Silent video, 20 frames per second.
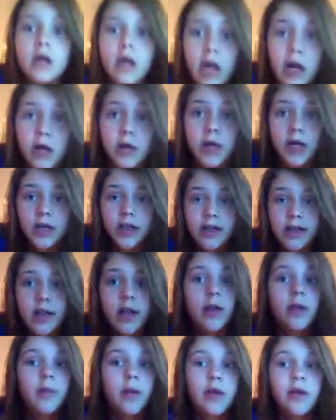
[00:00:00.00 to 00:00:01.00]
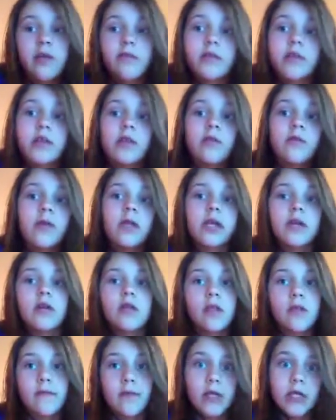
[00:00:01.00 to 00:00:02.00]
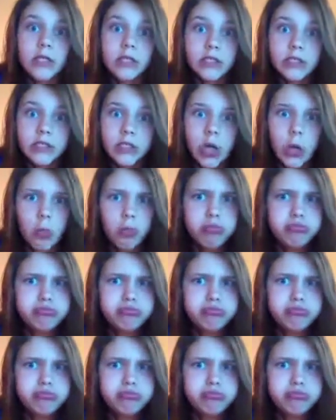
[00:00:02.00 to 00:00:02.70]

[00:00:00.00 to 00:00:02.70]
I watch, Minecraft YouTube videos every day, so.